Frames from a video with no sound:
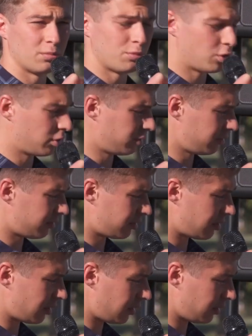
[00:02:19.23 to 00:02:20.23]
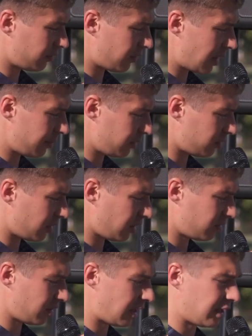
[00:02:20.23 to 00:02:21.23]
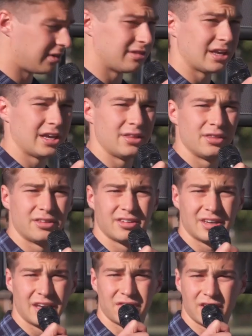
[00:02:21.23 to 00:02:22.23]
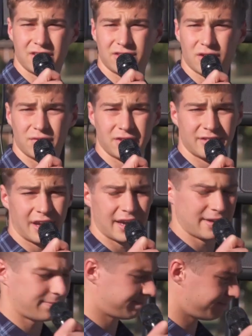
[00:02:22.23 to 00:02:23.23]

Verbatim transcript: importance of this family tradition and indeed the significance of this day.